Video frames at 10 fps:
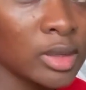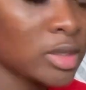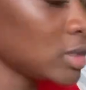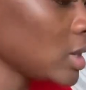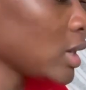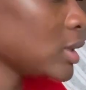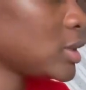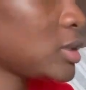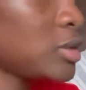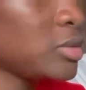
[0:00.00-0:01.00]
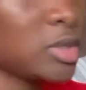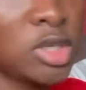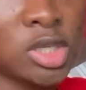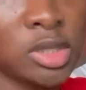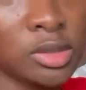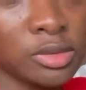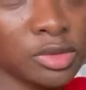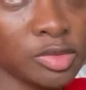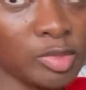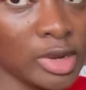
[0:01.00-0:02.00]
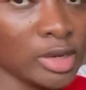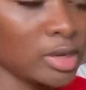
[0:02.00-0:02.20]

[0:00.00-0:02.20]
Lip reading: she has three shoes packed